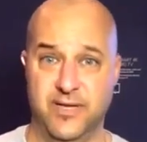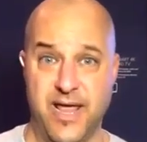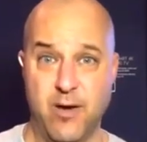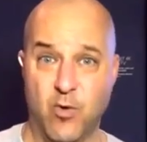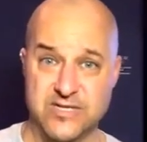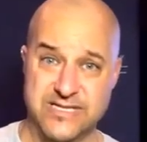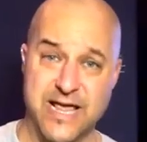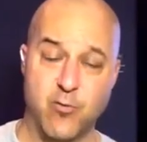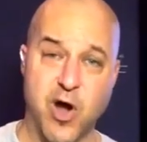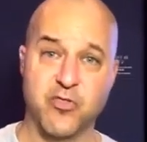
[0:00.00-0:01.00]
And once
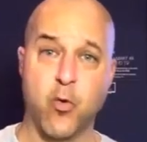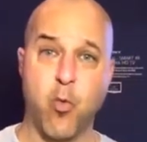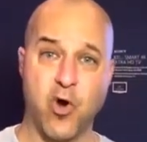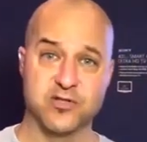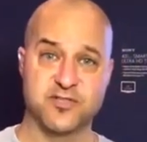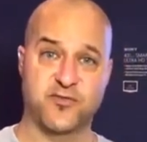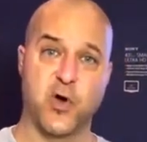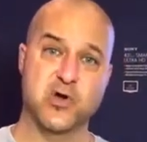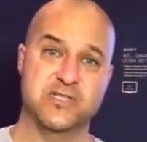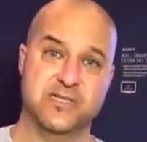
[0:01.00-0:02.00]
again, we are the world's
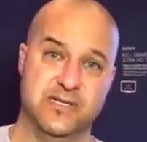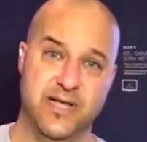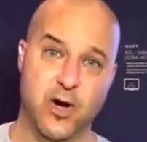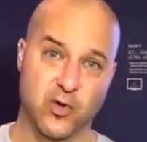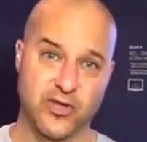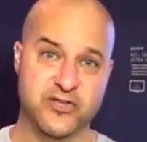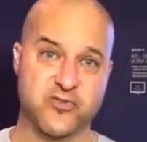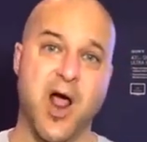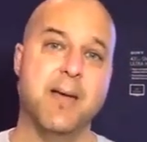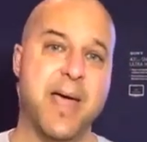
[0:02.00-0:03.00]
first and only
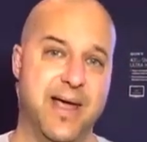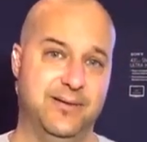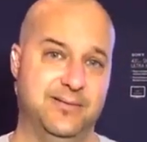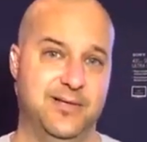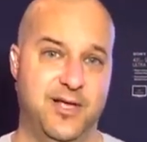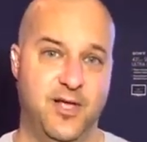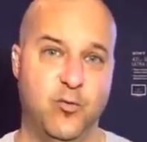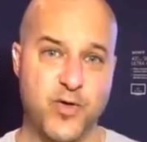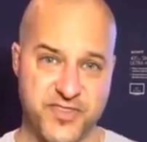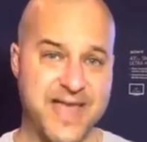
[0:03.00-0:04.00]
tri-band
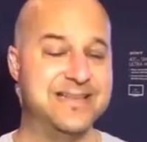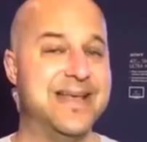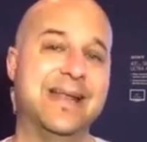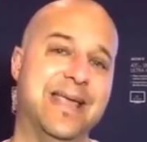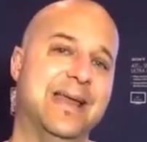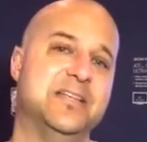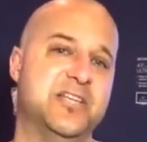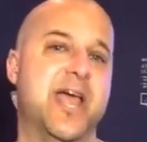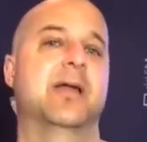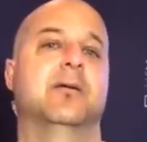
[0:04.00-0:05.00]
with that dedicated
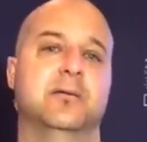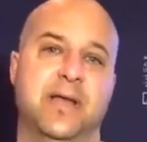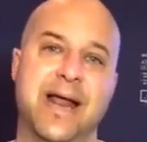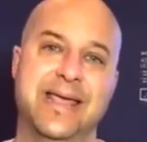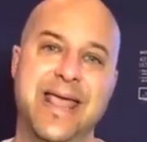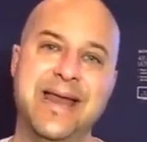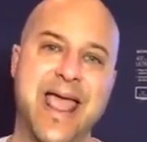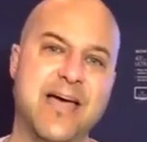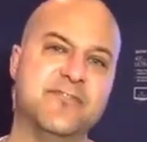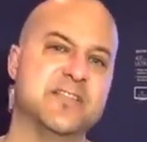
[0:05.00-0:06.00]
channel. And I can't
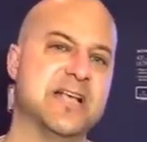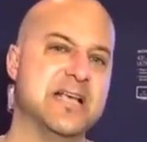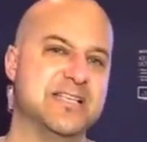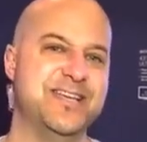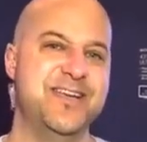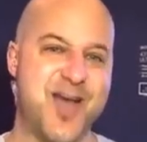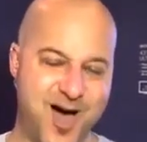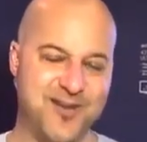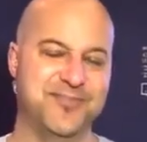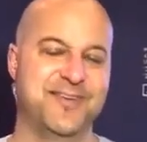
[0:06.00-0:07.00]
emphasize
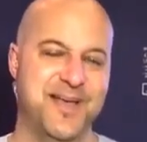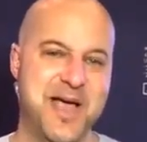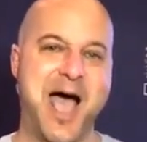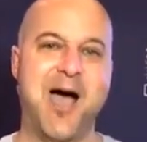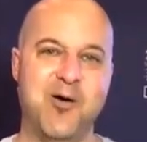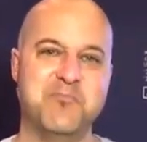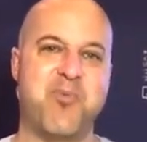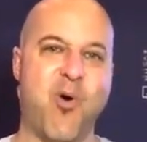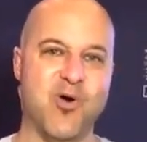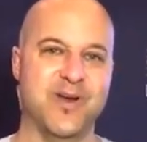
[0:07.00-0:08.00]
enough how
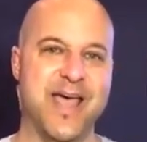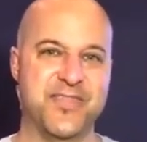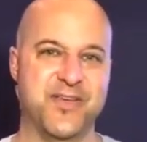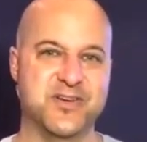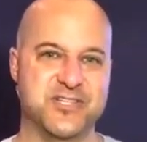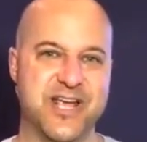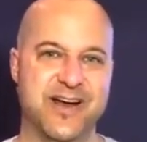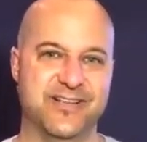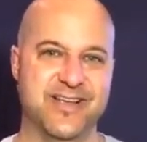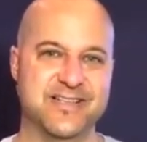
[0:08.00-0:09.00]
important that 3rd
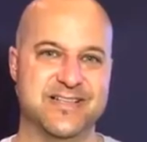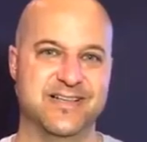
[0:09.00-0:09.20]
channel is.